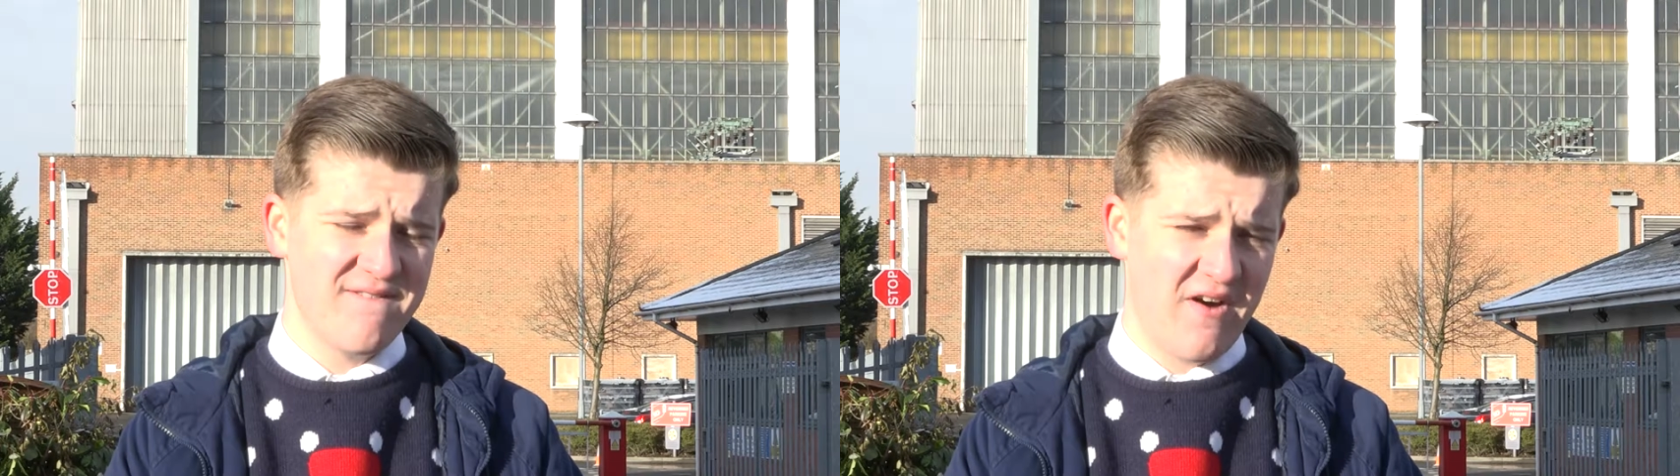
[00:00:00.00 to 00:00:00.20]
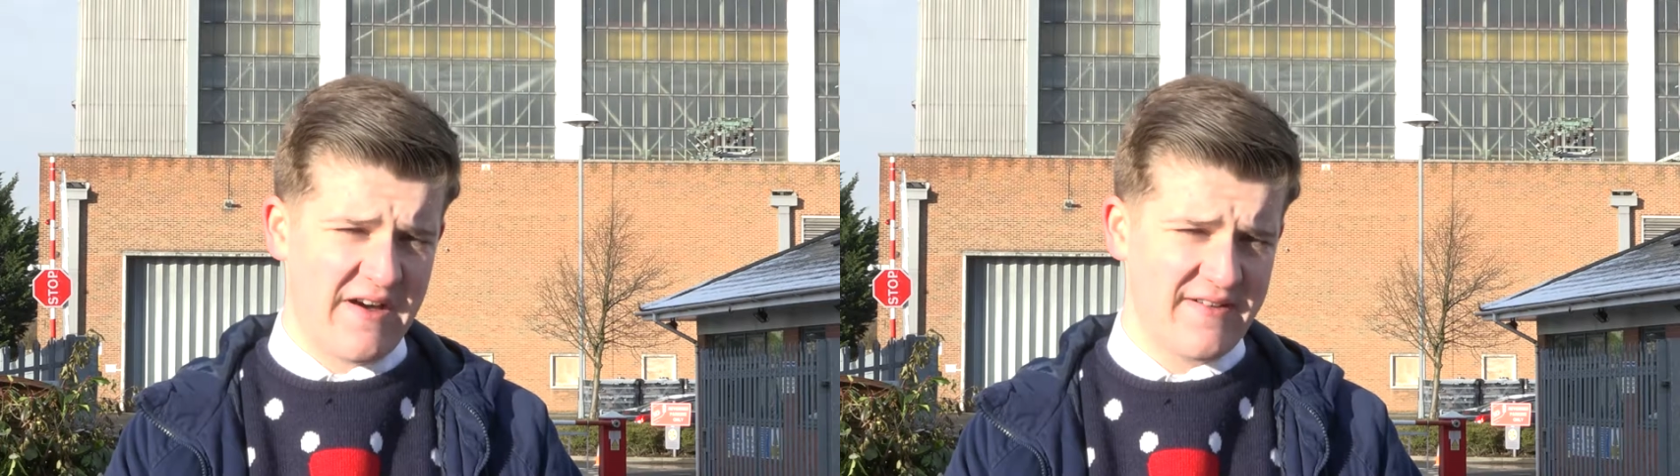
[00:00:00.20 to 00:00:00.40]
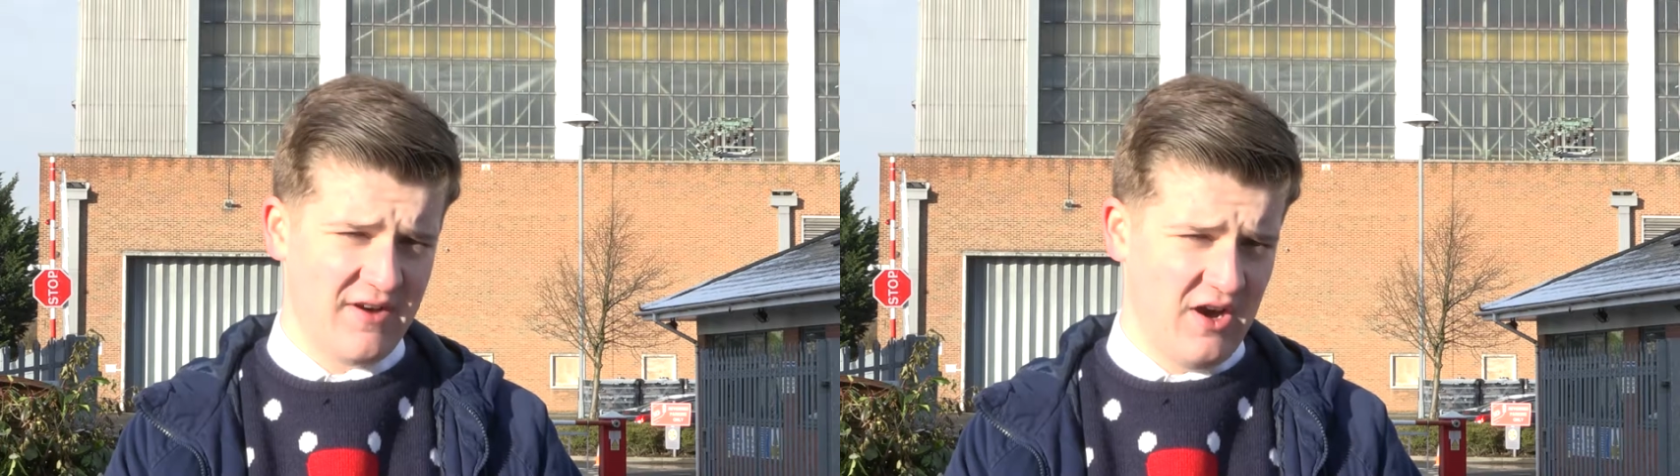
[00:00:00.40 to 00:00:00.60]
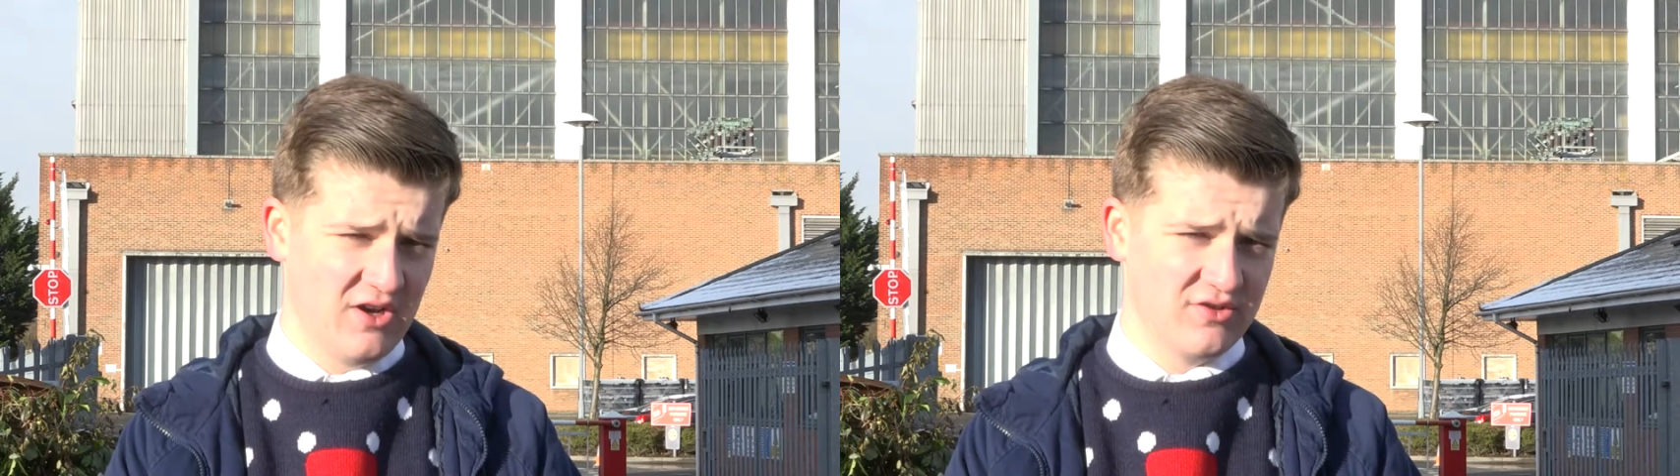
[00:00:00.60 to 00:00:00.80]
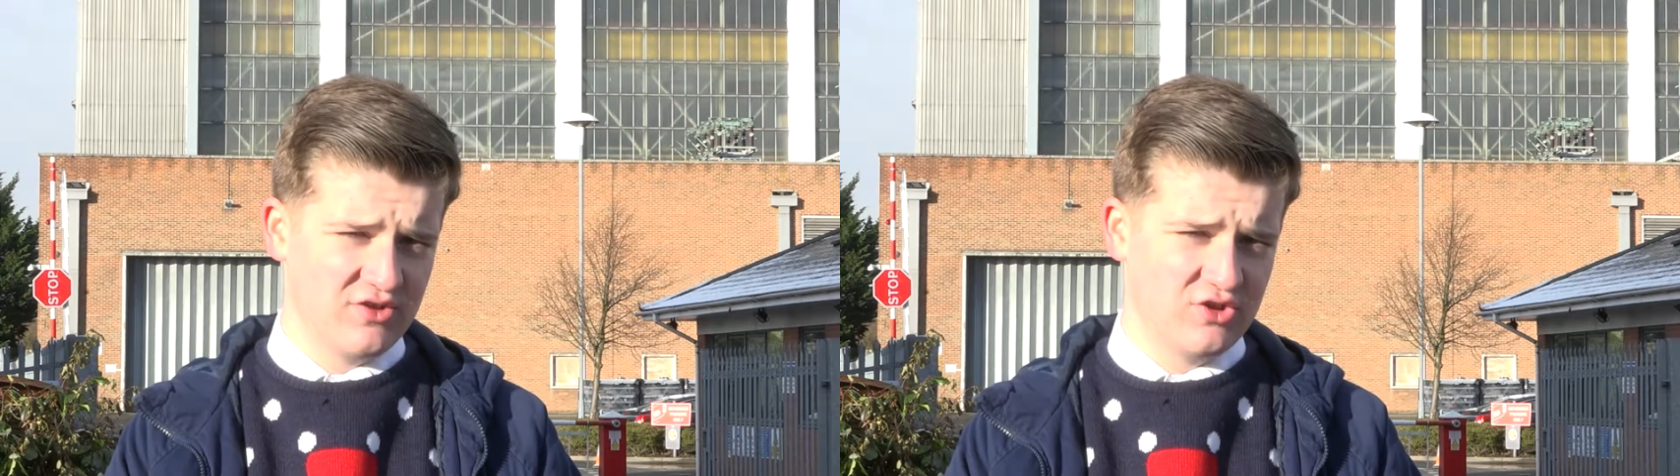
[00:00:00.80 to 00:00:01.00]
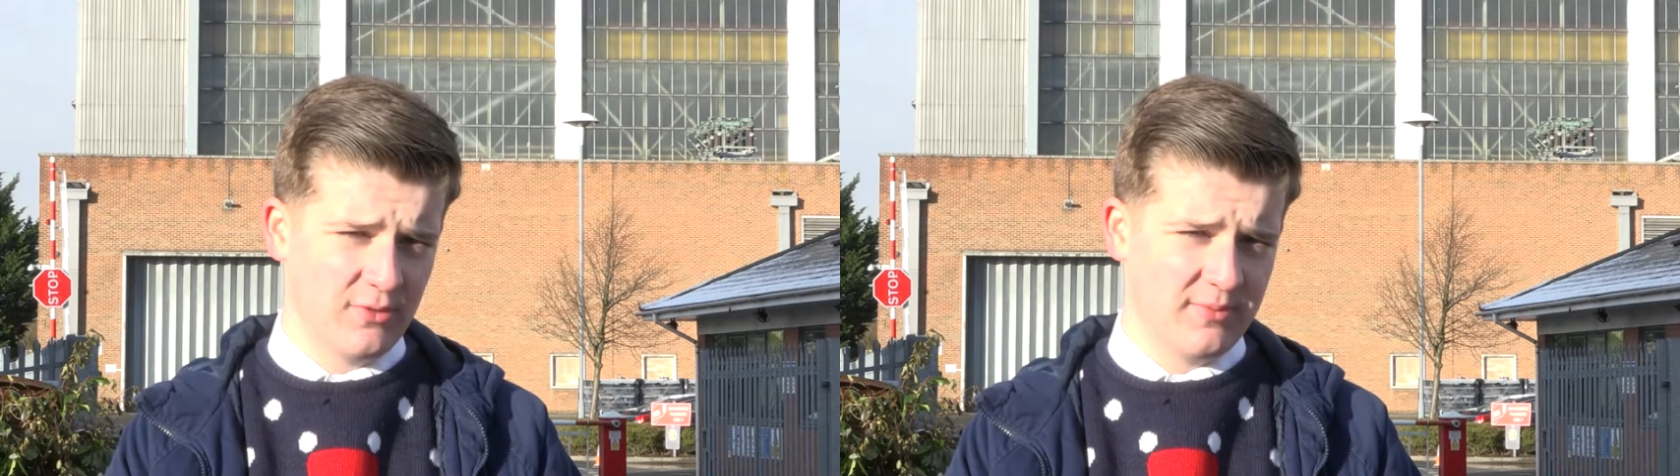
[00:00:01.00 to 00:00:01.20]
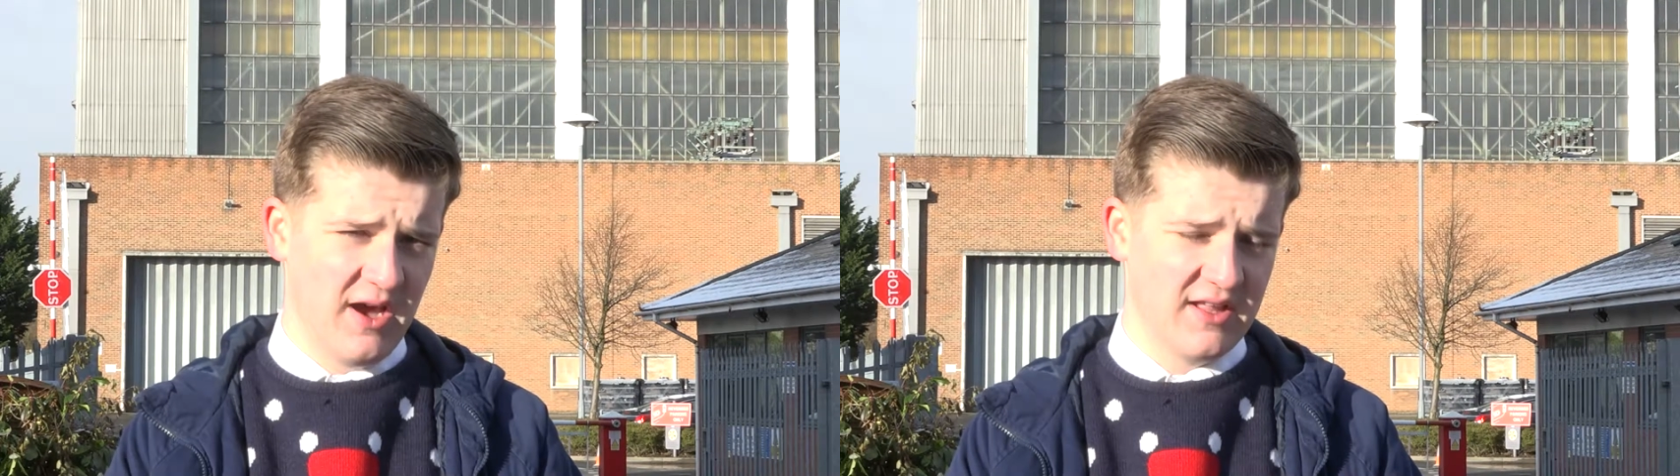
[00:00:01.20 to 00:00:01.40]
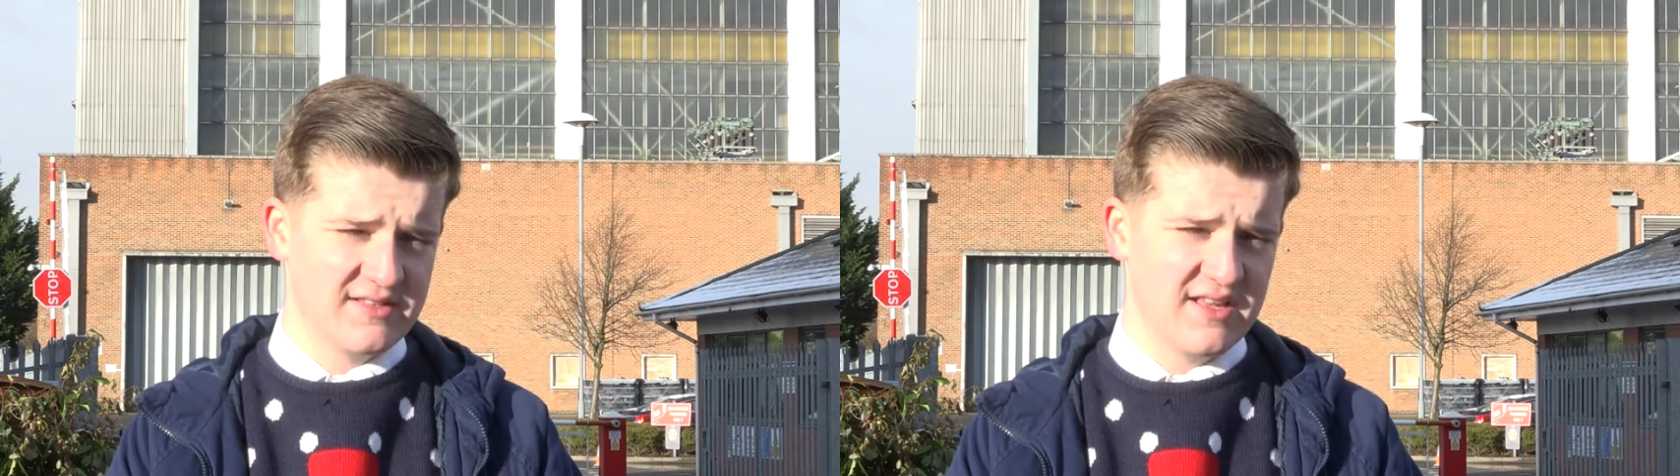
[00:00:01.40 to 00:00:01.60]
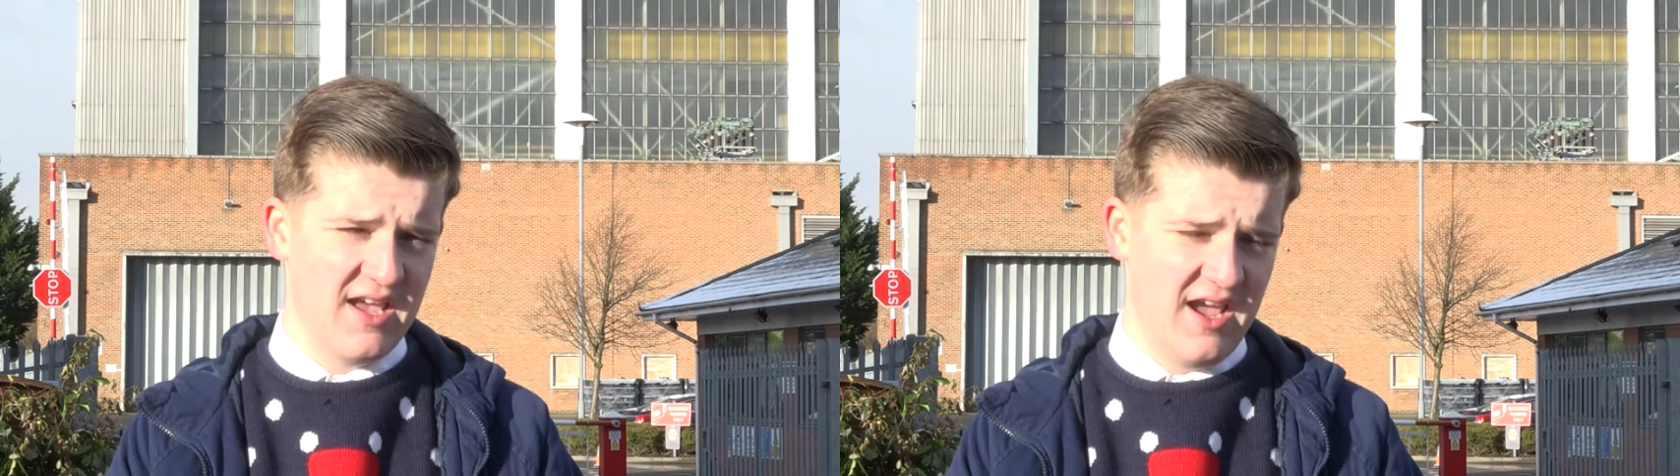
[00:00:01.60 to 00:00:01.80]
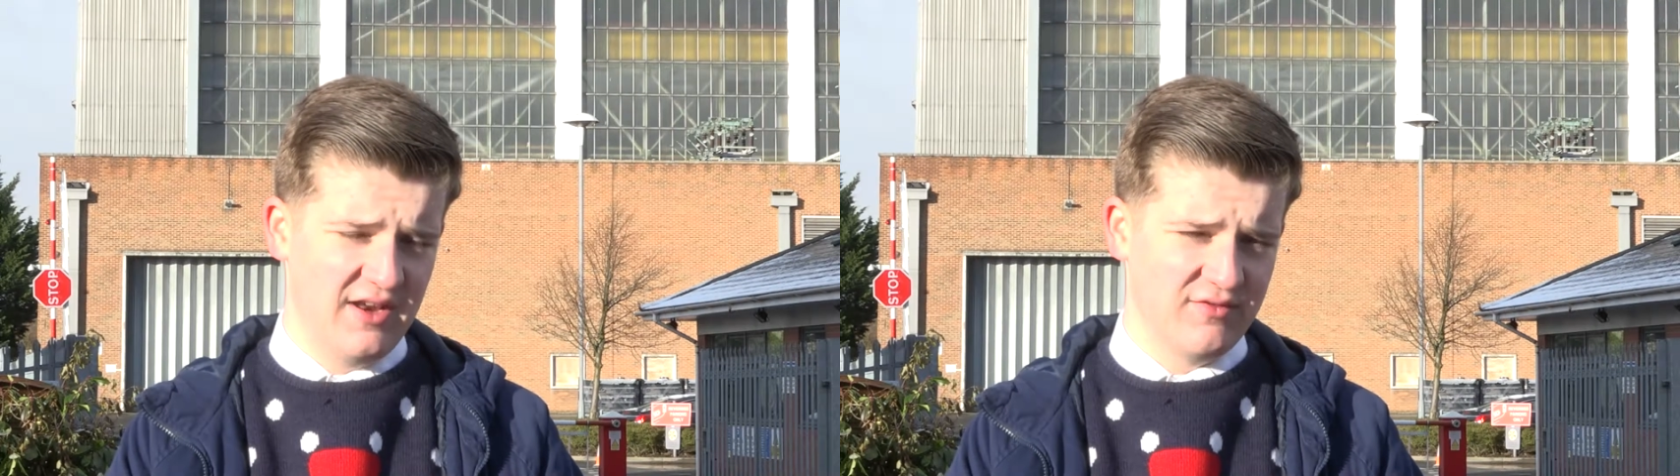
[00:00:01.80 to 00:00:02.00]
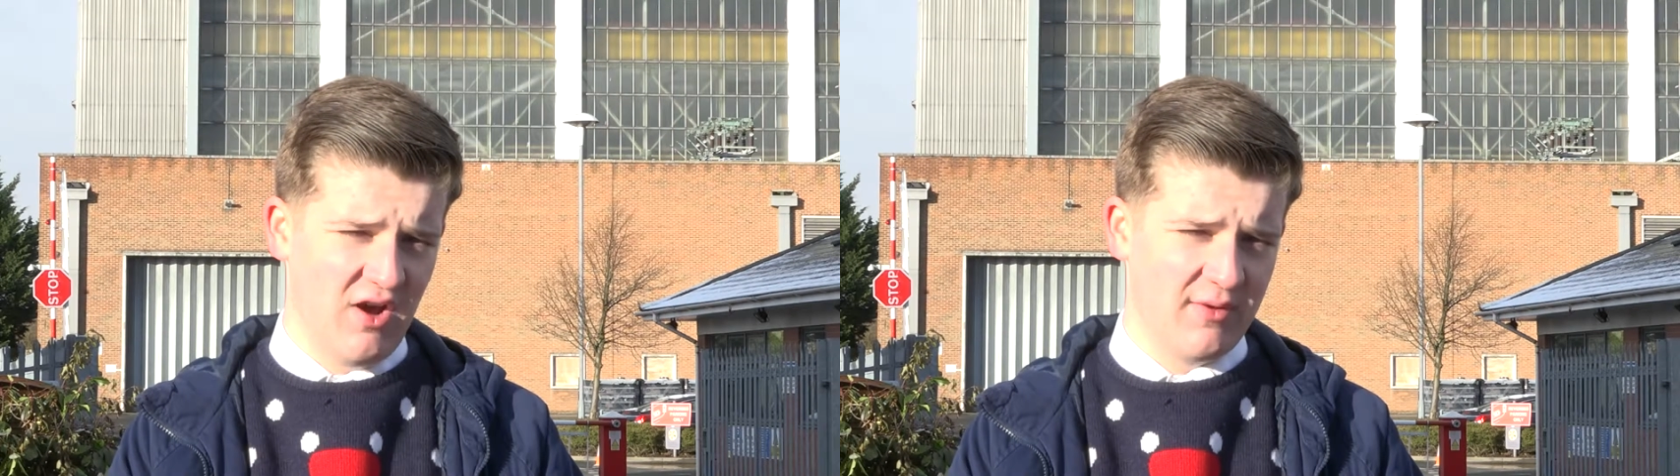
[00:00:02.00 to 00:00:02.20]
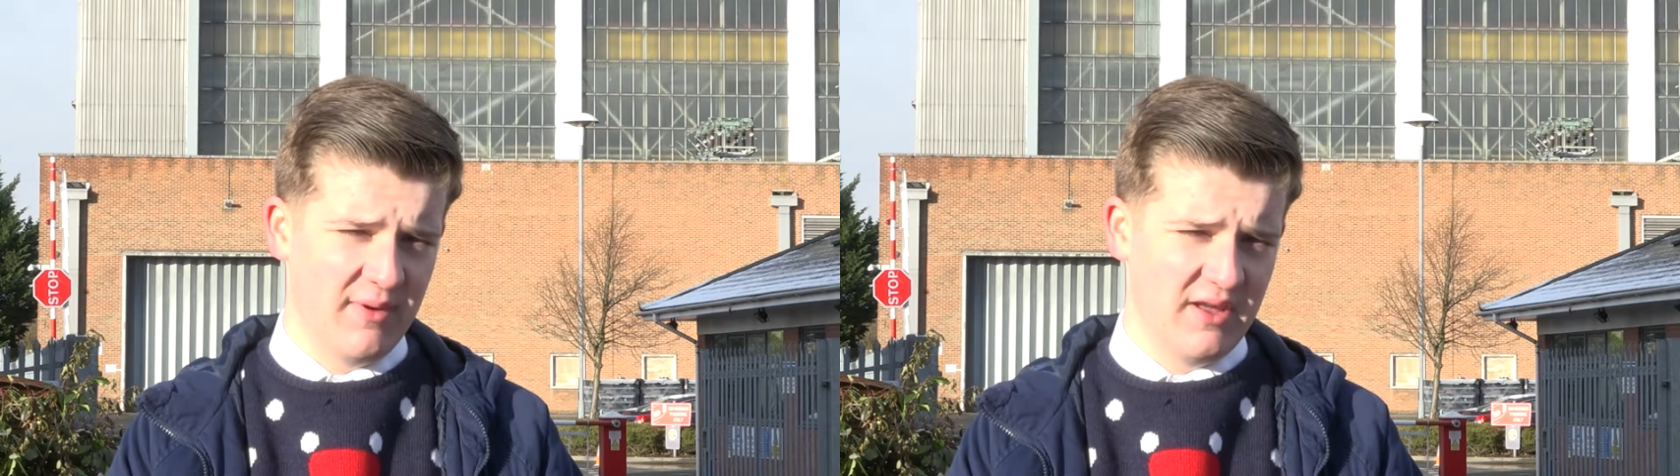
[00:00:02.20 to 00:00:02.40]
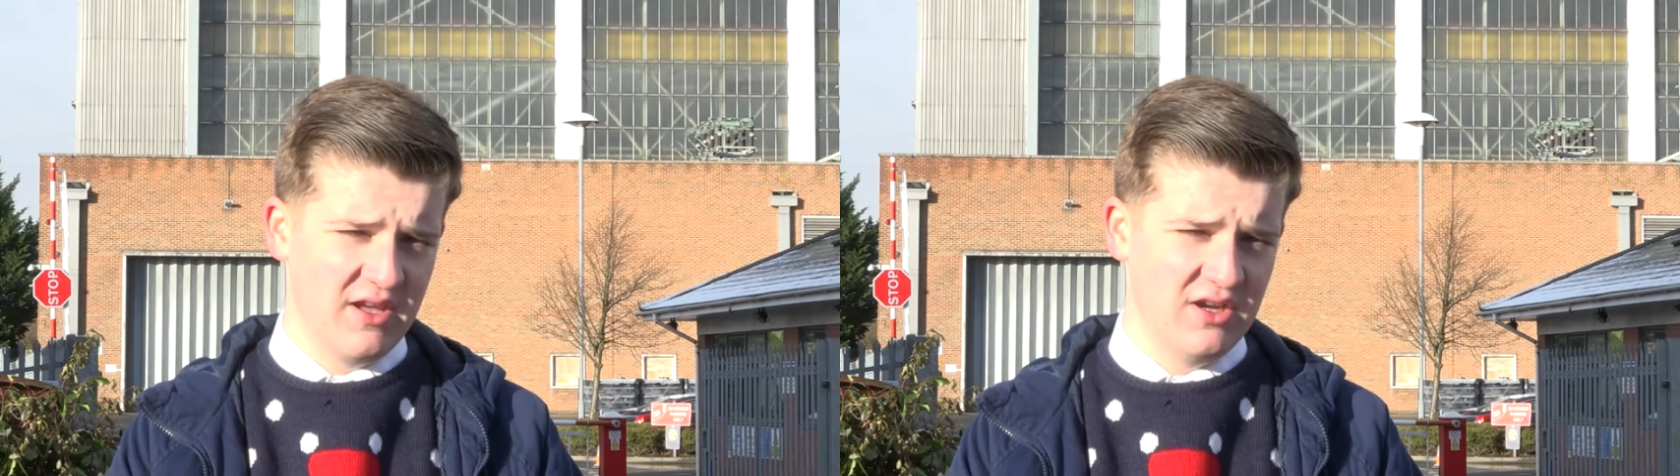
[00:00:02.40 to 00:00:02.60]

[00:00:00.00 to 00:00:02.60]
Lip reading: 500 job cuts in Rugby.